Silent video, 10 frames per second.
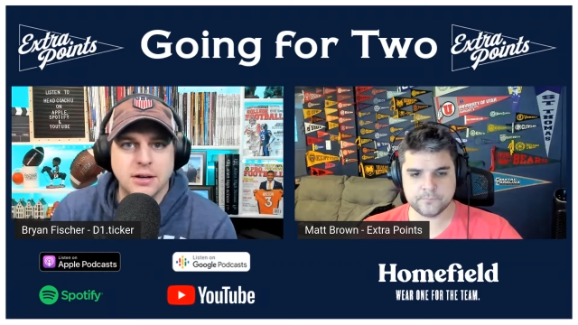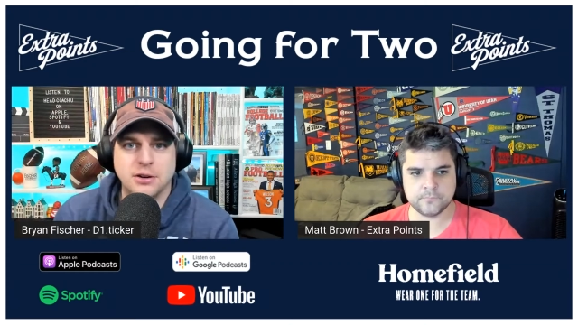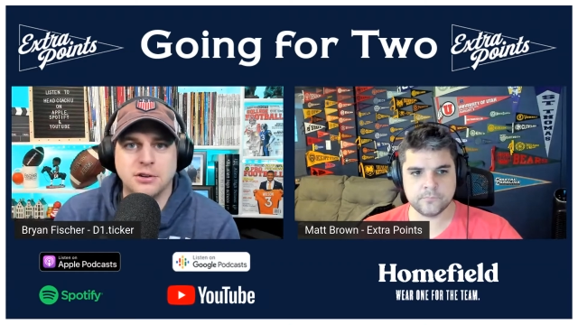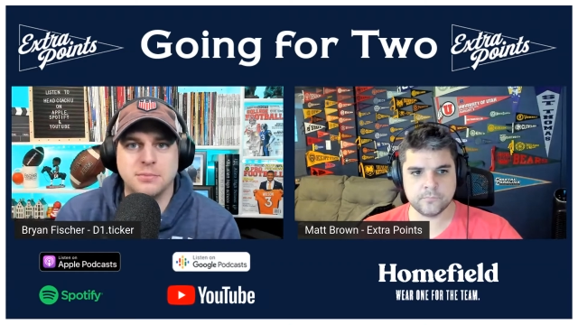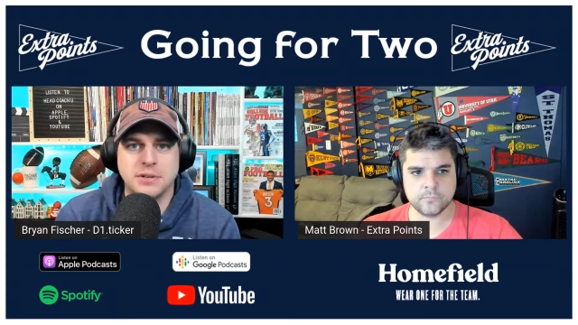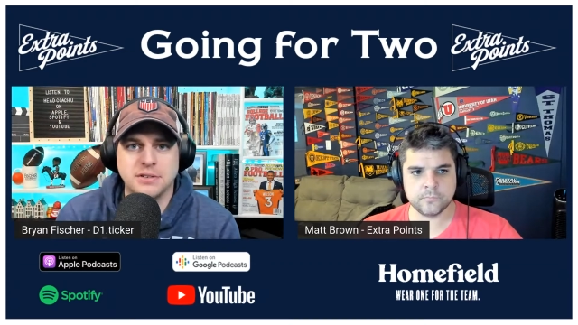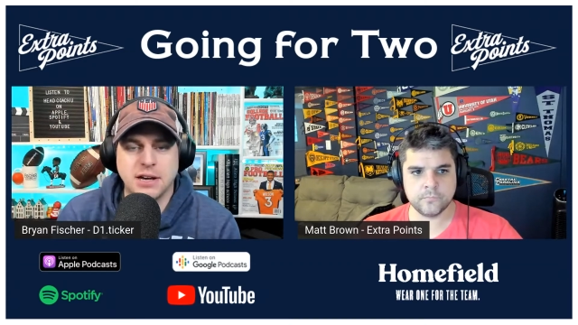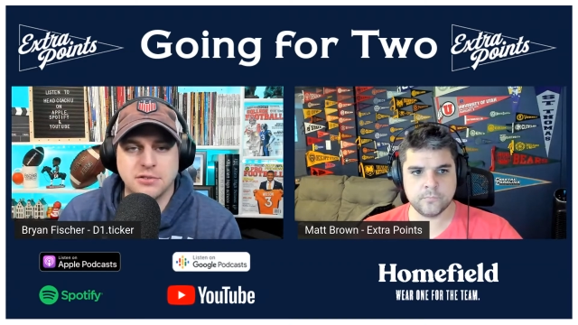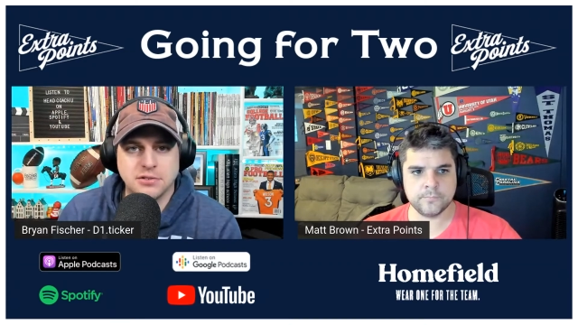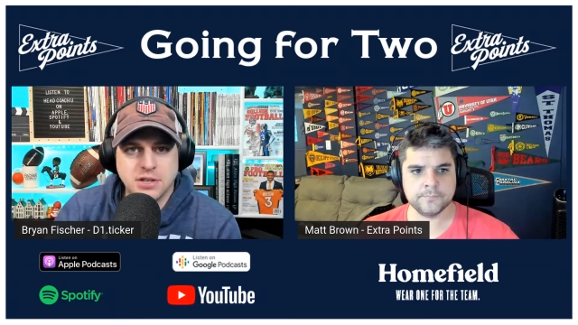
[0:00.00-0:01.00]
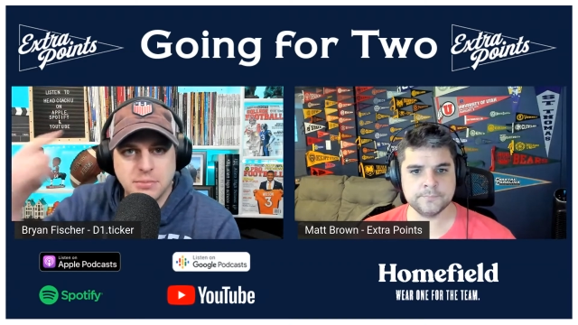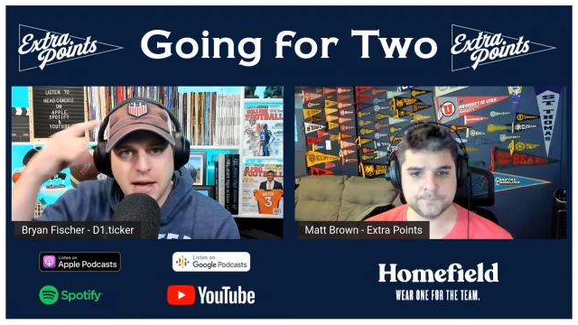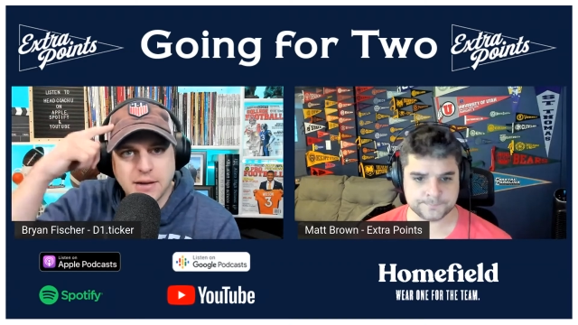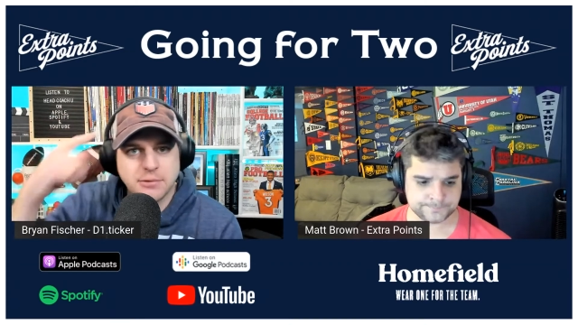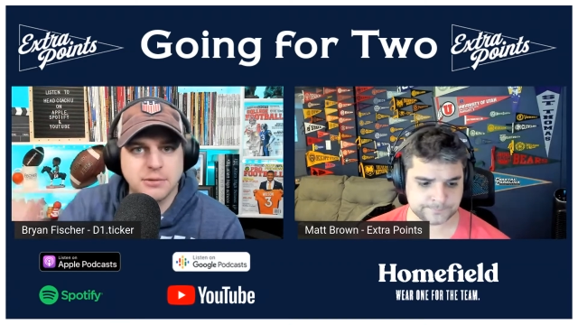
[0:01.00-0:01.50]
Speaker 1: U.S. men's national team
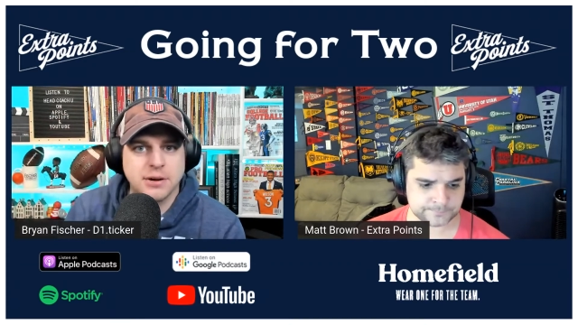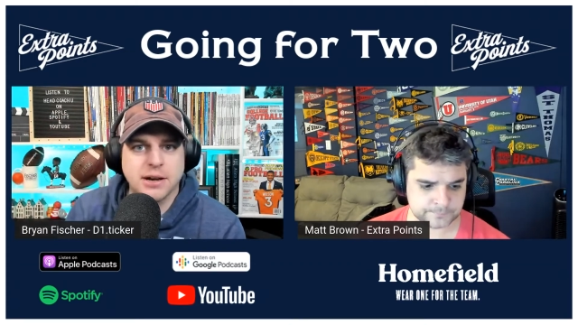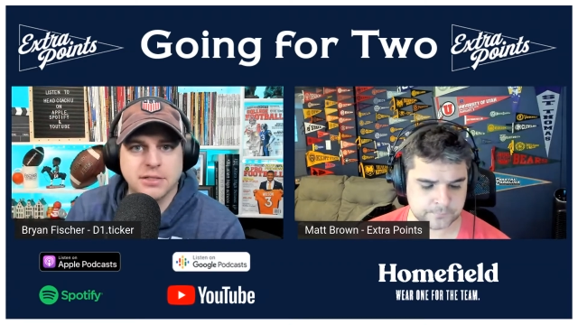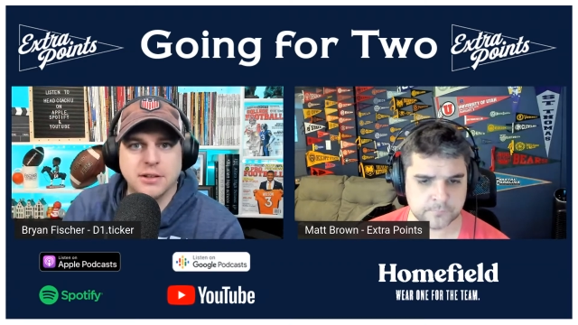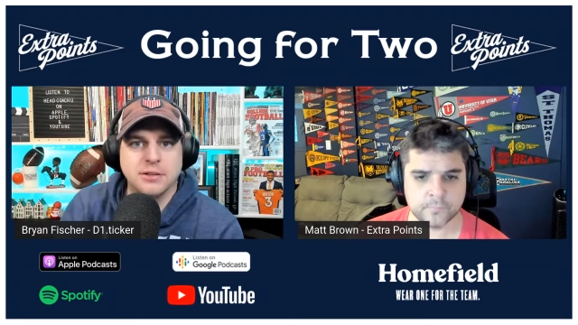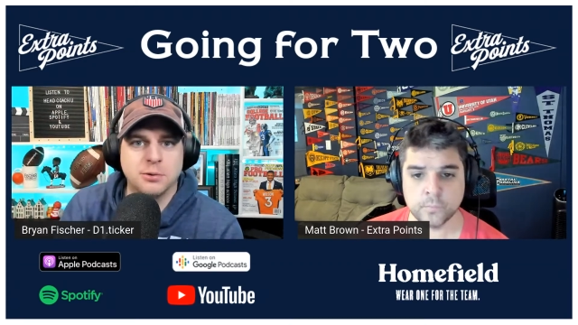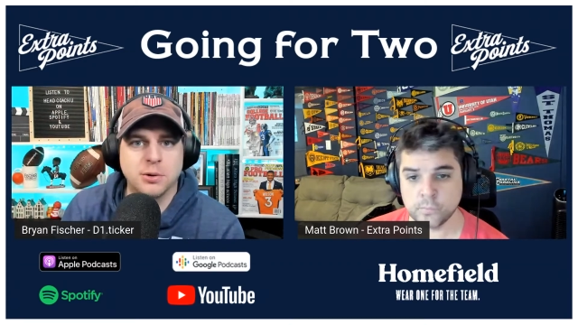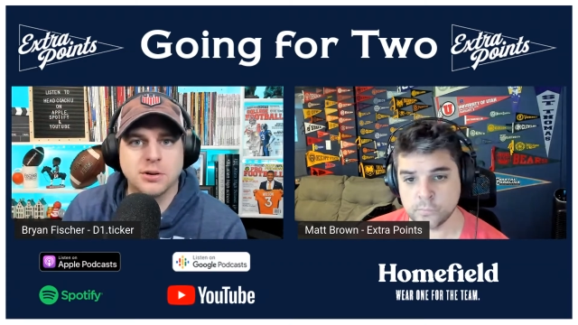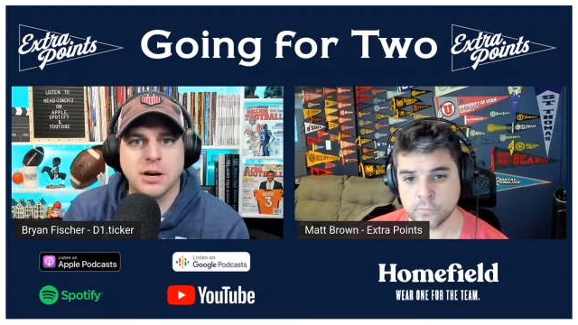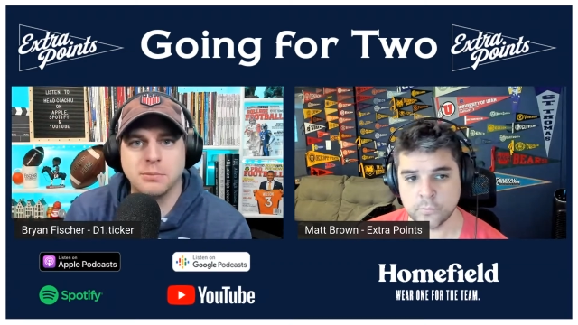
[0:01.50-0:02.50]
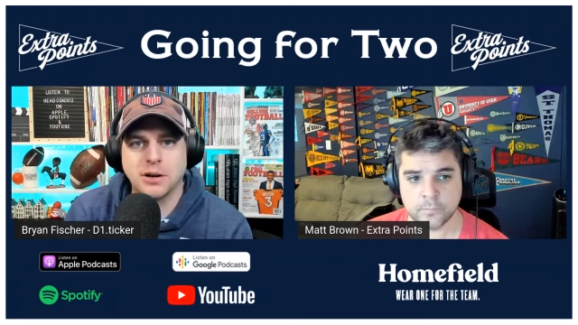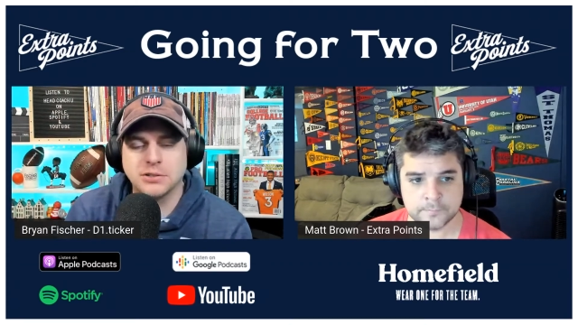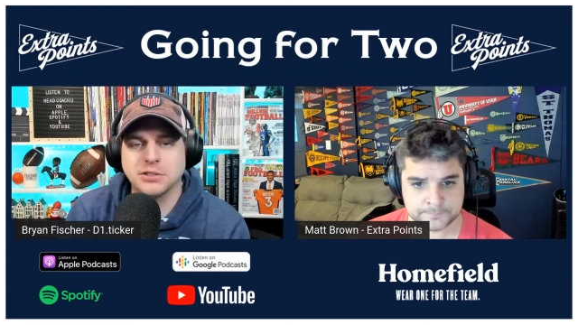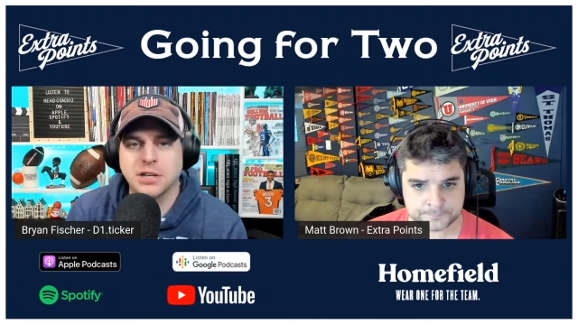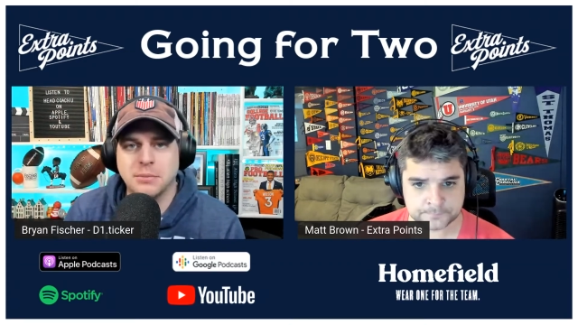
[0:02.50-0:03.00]
hat. We, we've got the, the World Cup
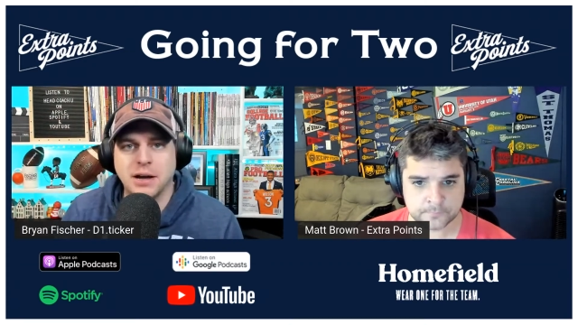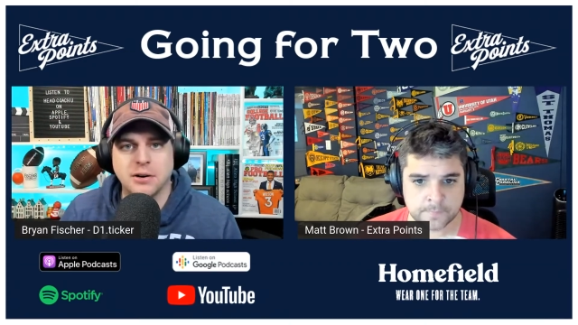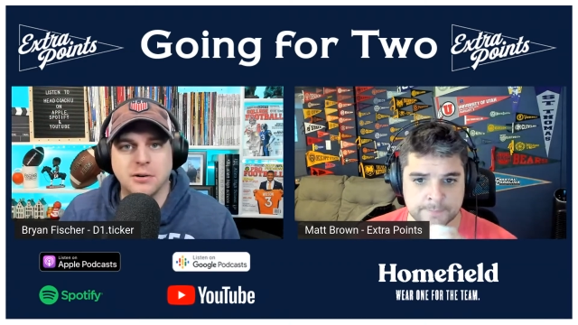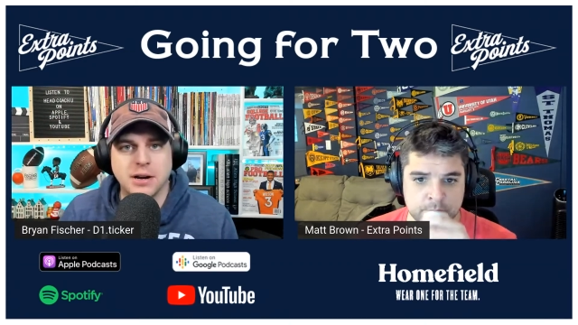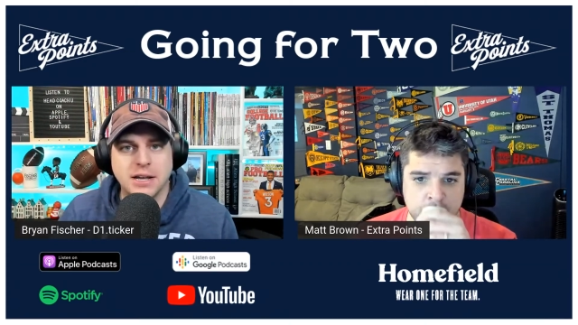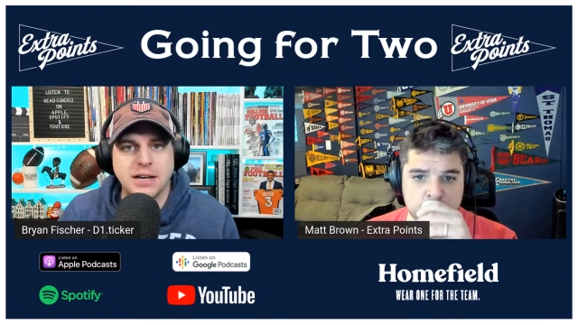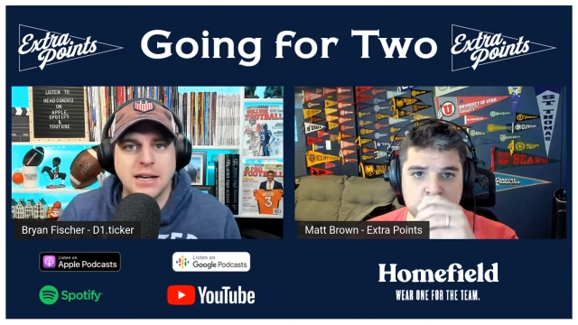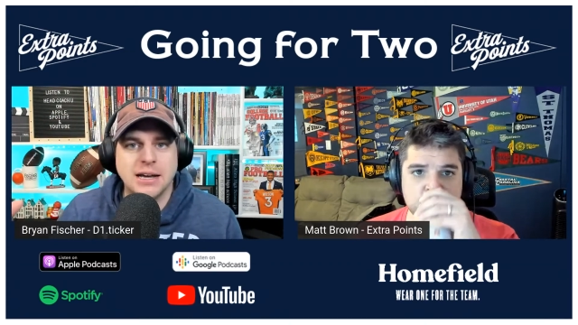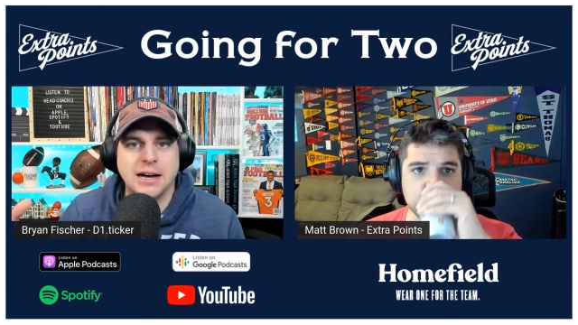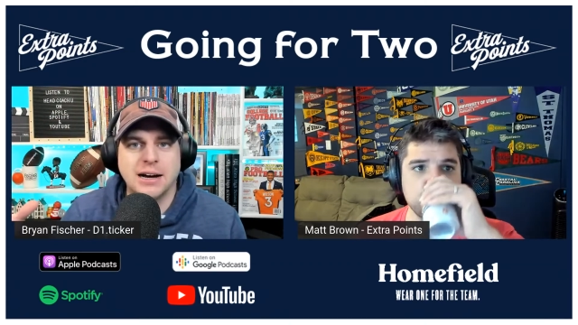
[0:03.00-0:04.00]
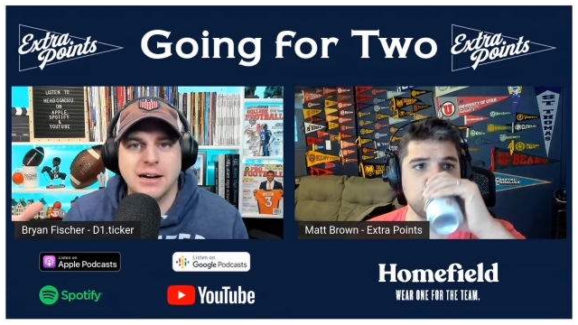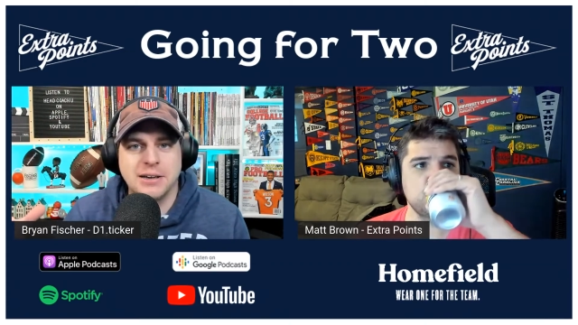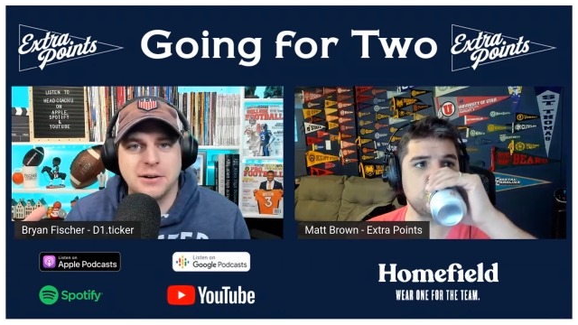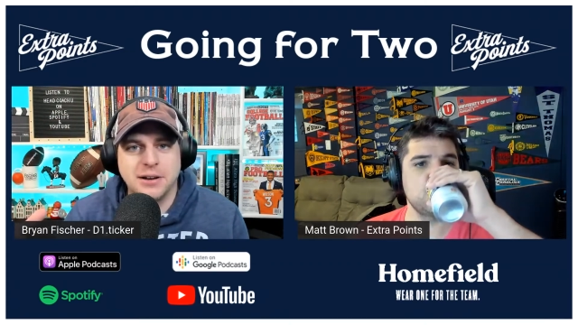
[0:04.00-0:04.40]
rosters coming out already. Yeah. Uh, you know,